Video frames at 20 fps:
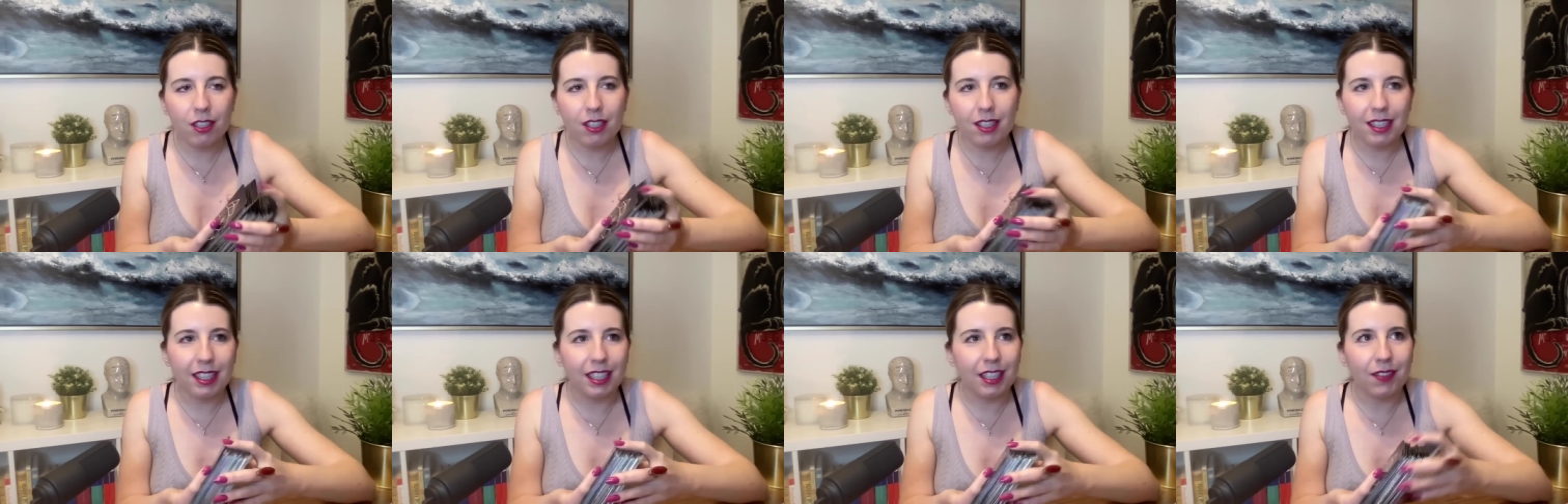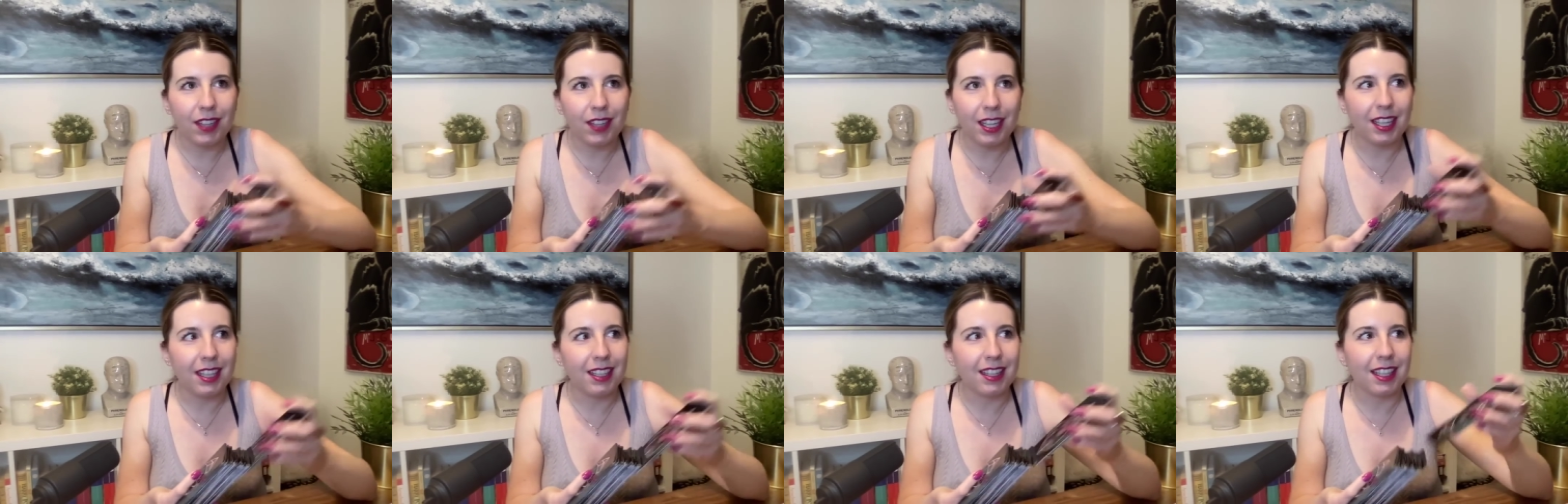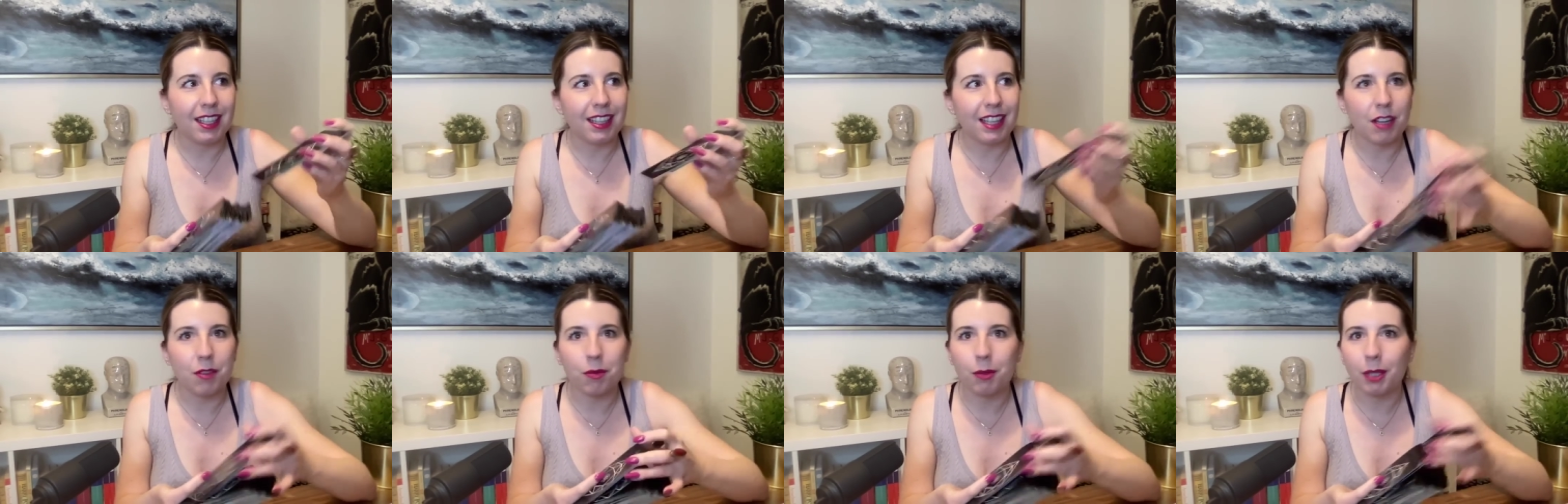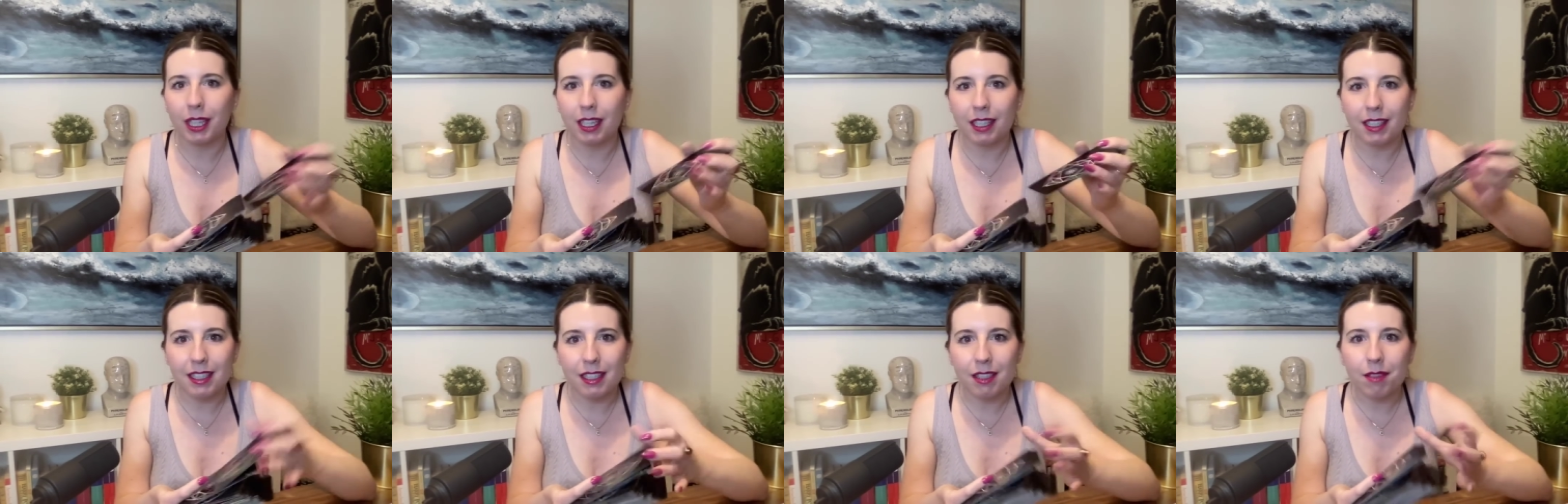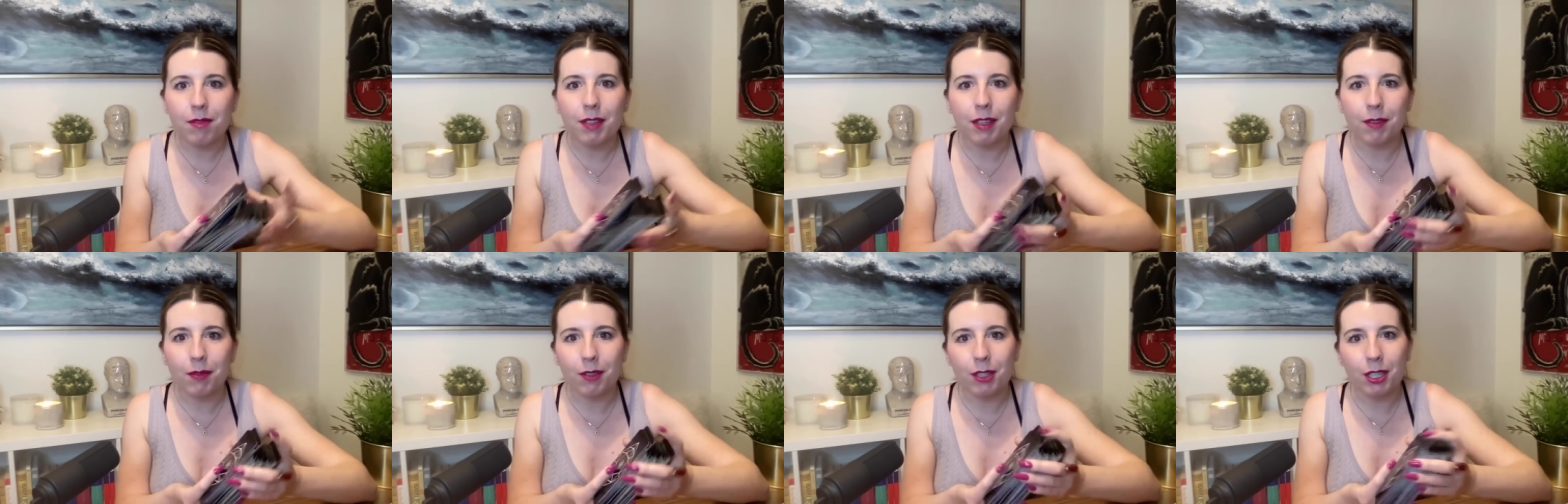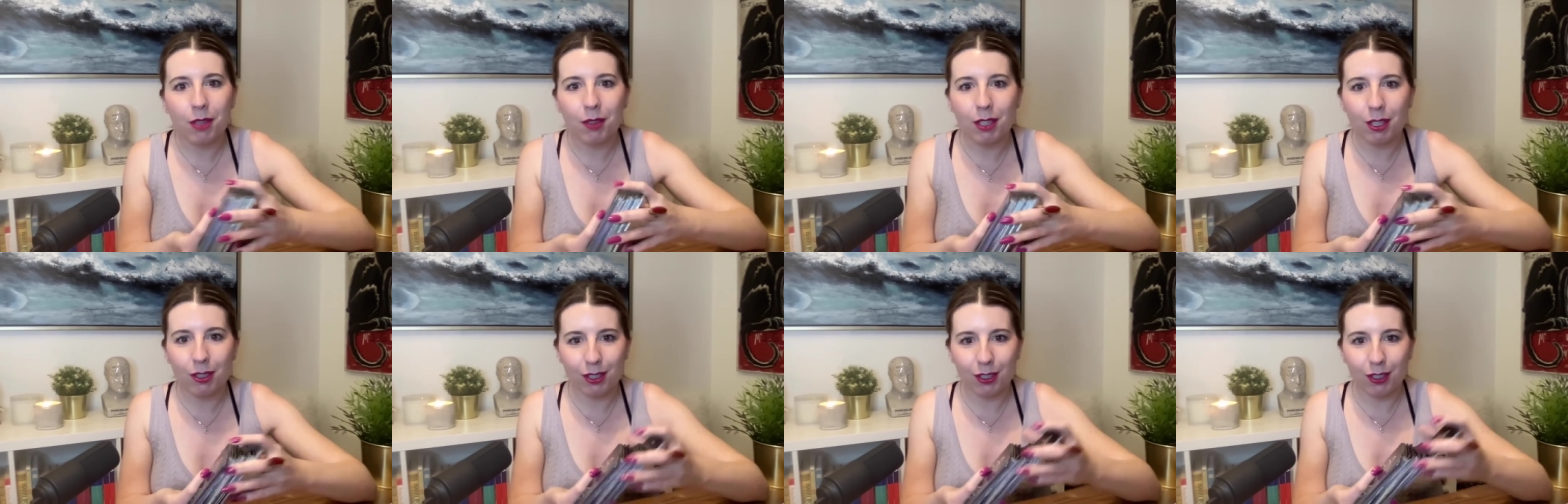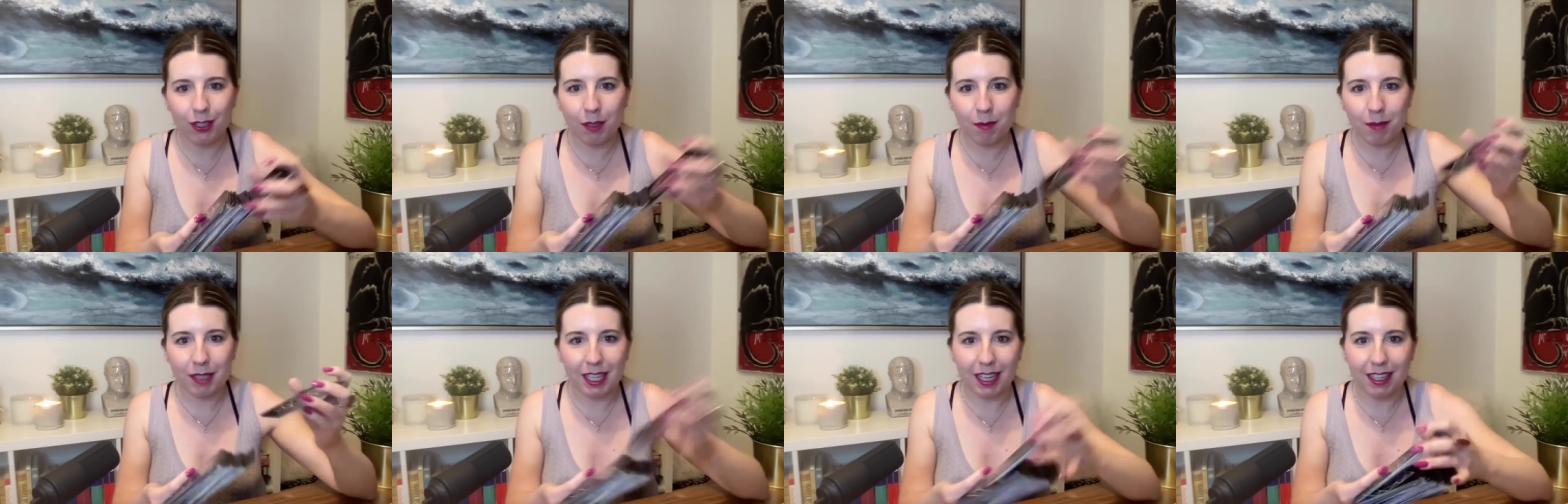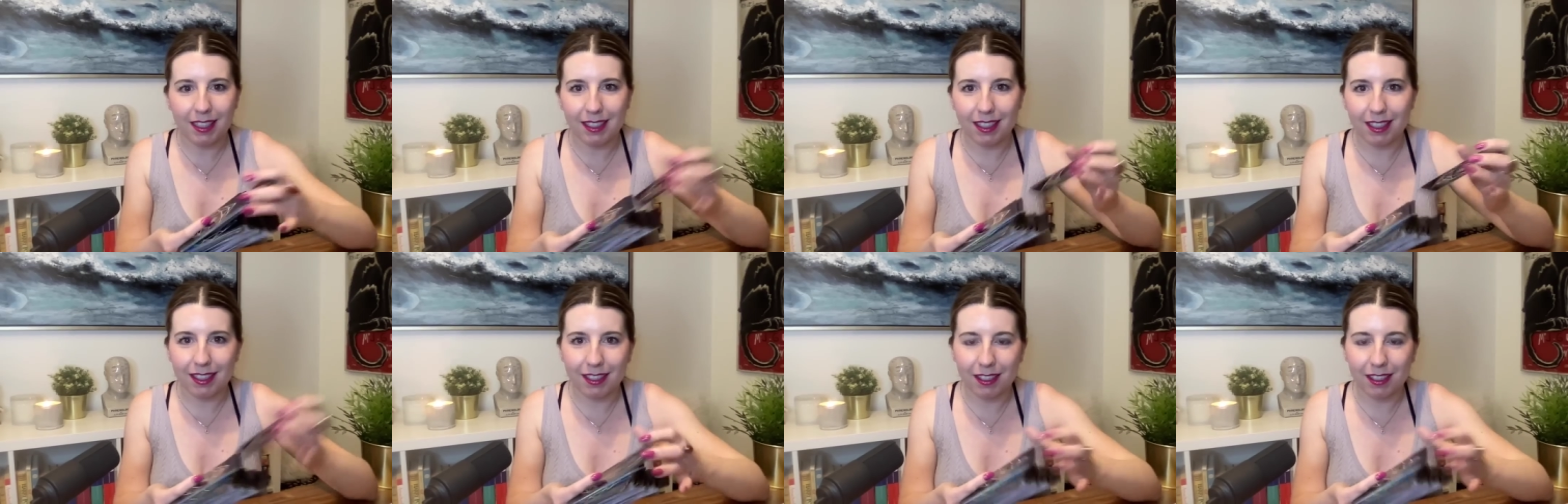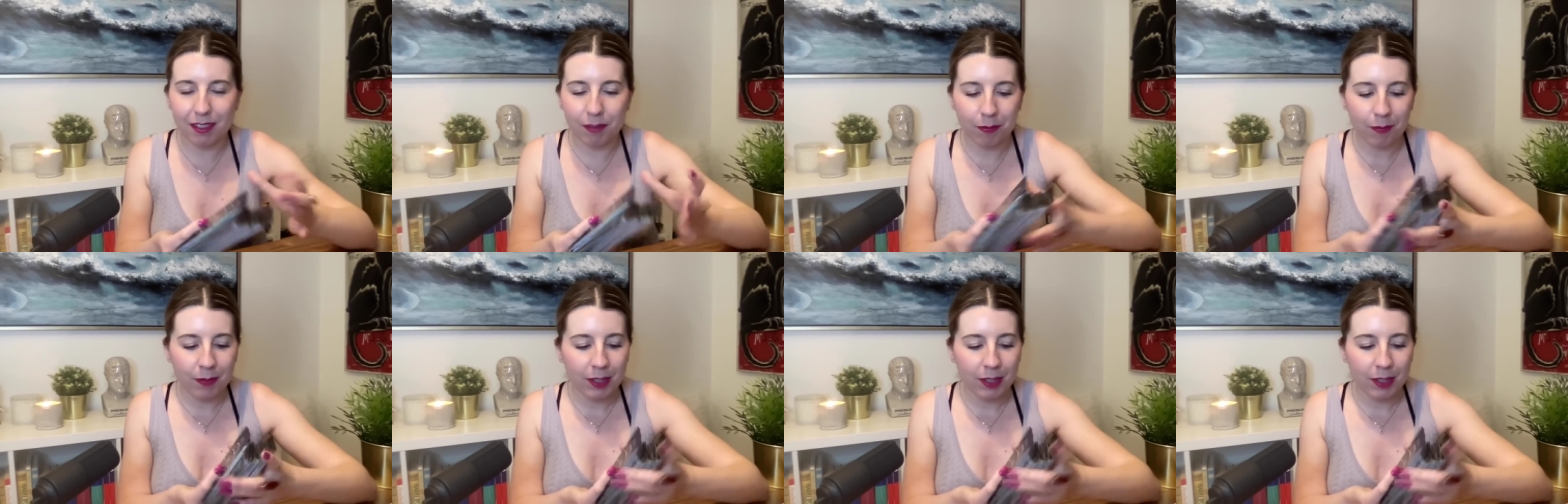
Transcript: just leave anything that really doesn't fit for you and your circumstances.